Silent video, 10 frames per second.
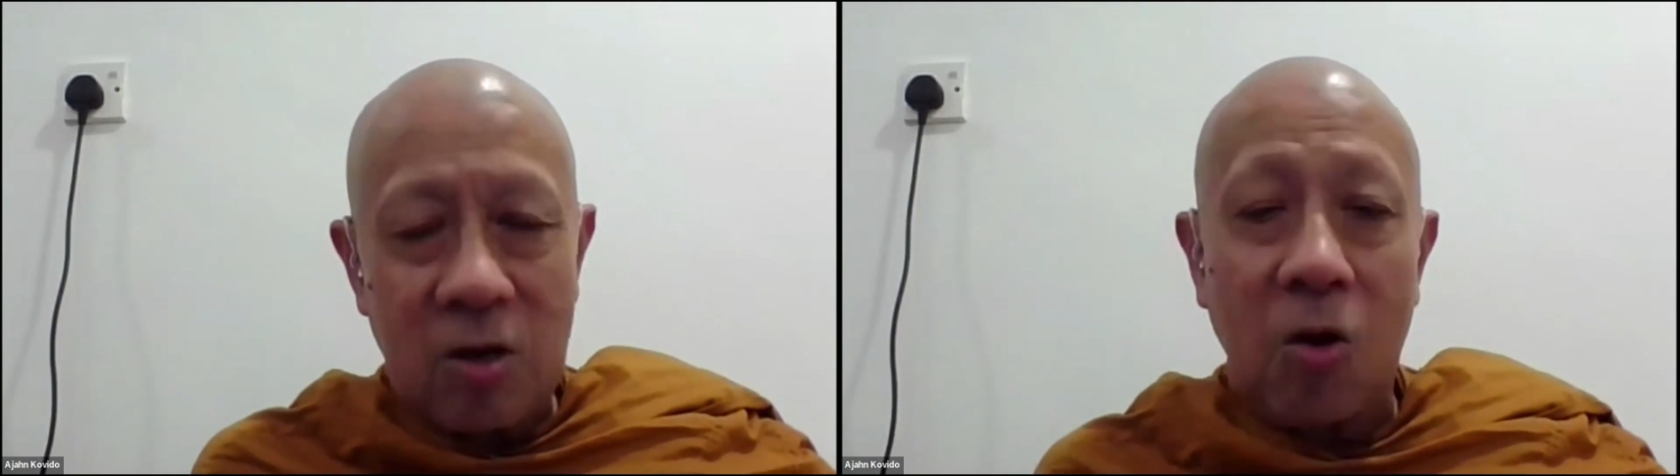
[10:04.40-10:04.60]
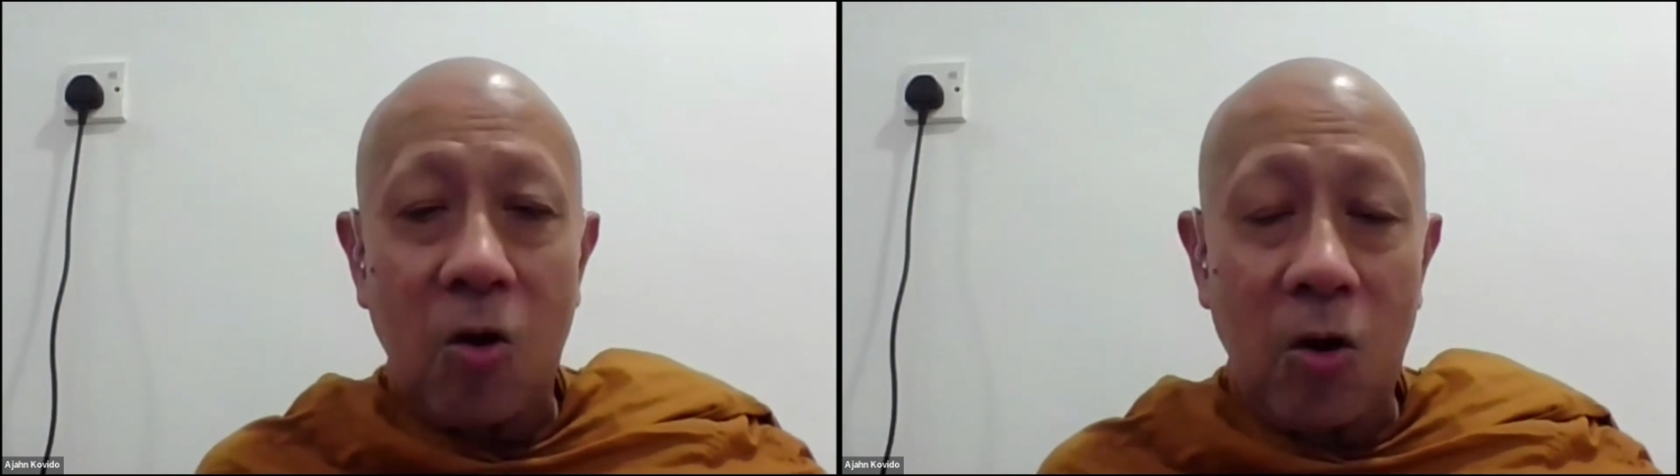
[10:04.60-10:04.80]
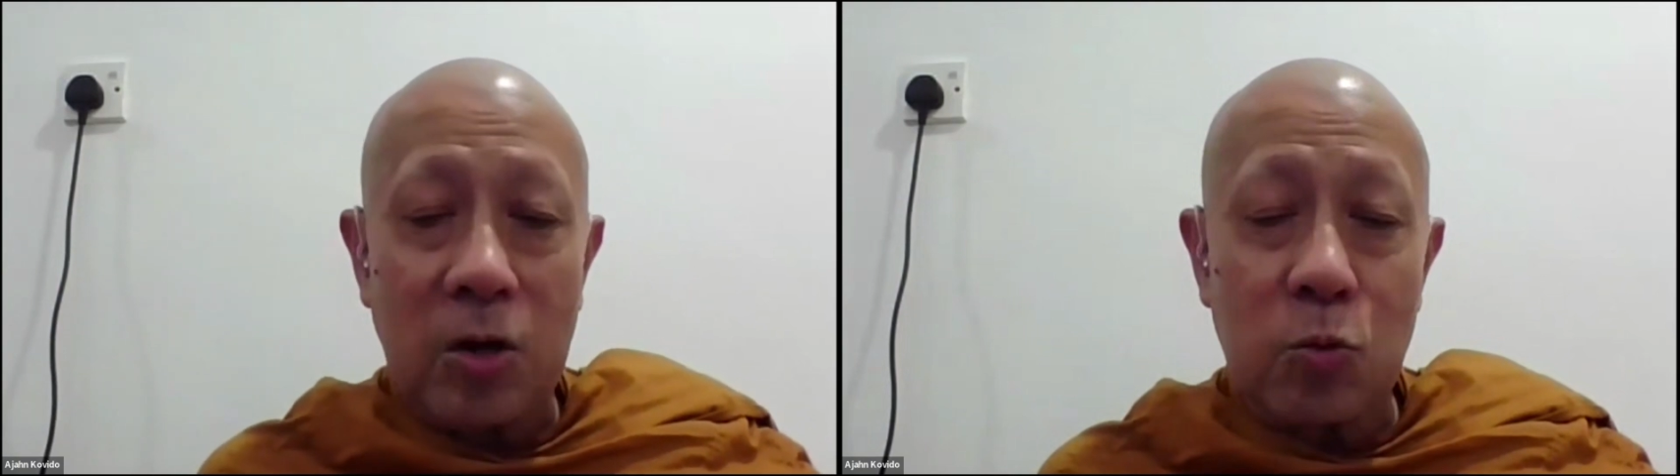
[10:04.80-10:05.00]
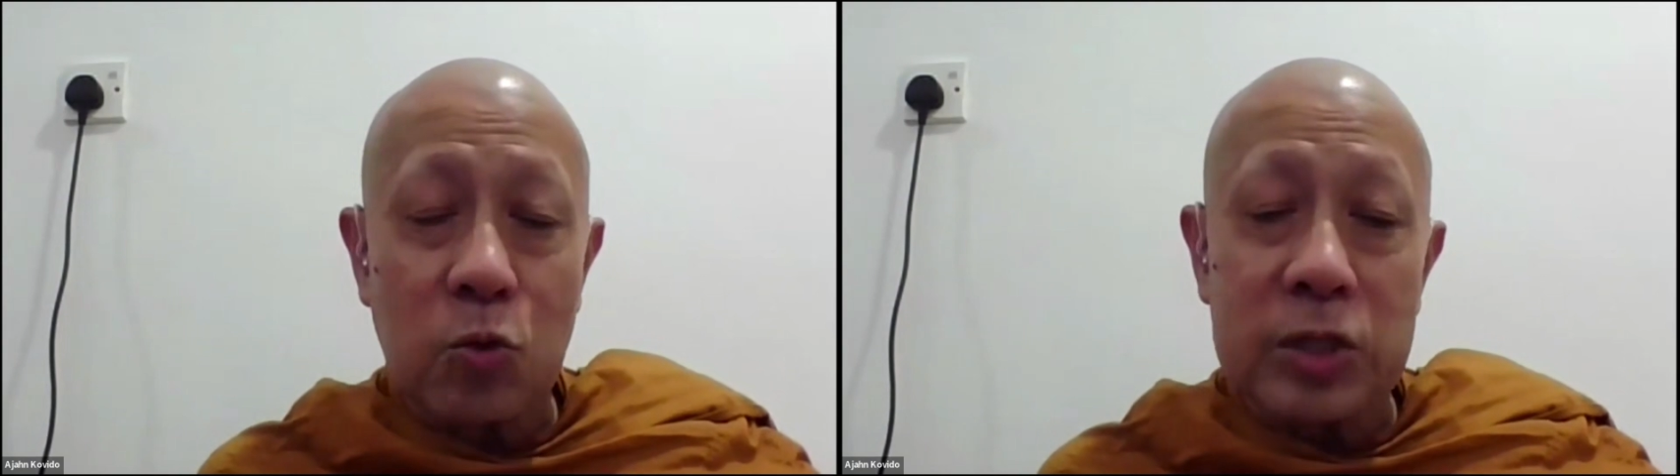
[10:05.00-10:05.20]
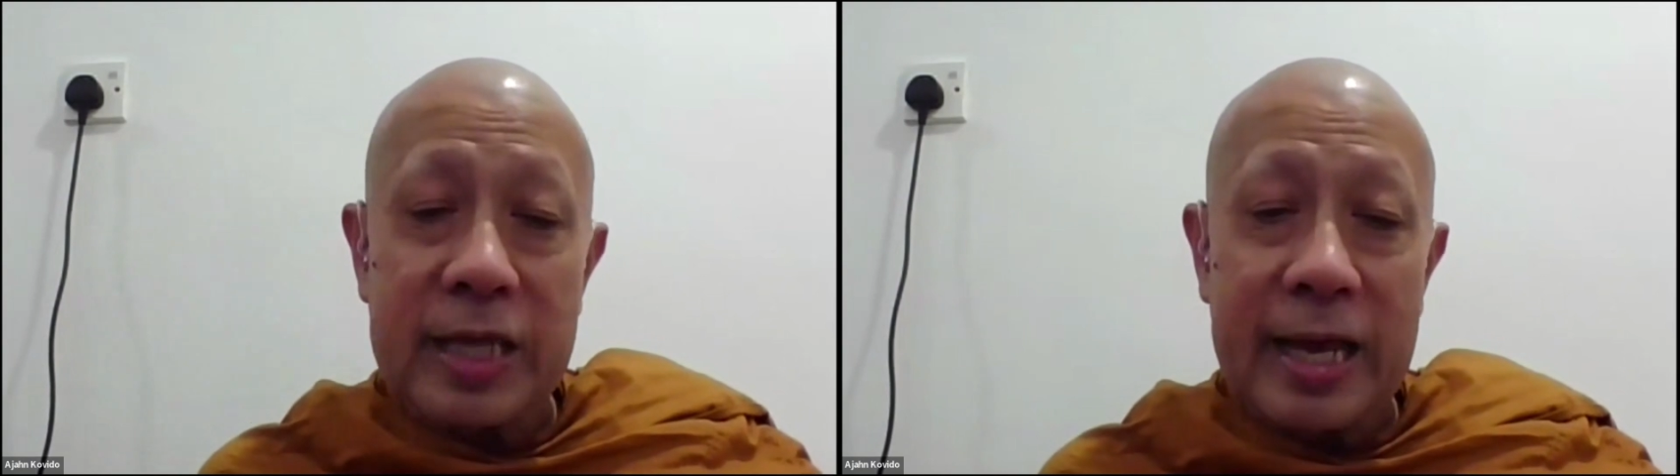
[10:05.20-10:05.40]
Or it
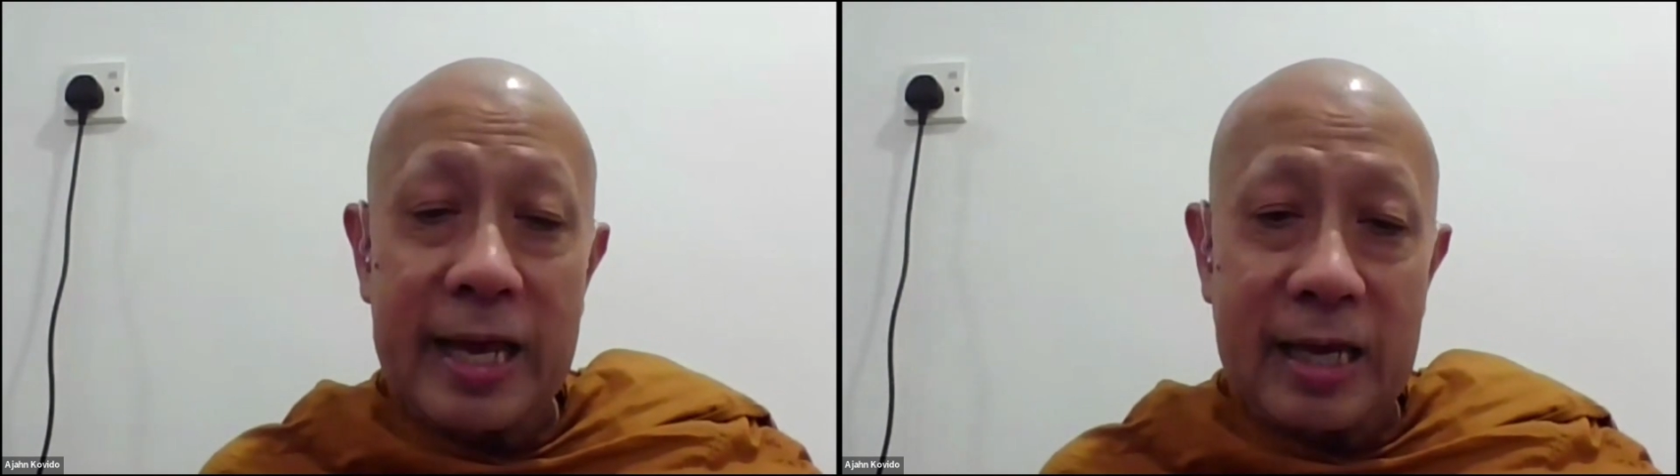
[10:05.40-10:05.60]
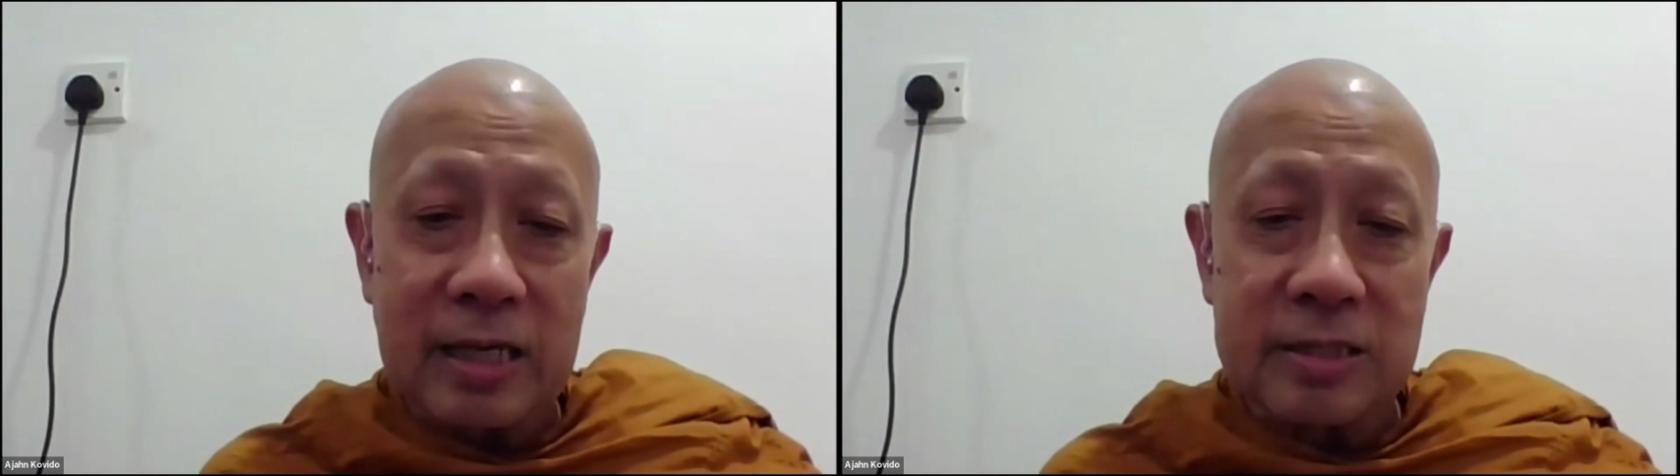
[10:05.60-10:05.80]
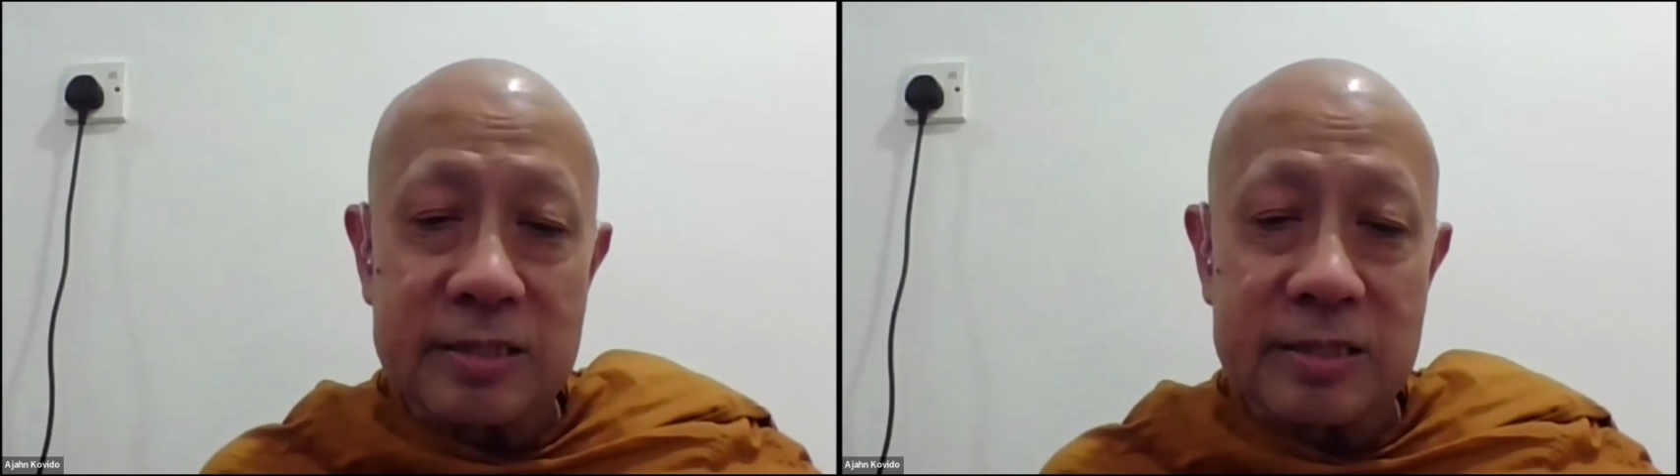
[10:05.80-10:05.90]
would take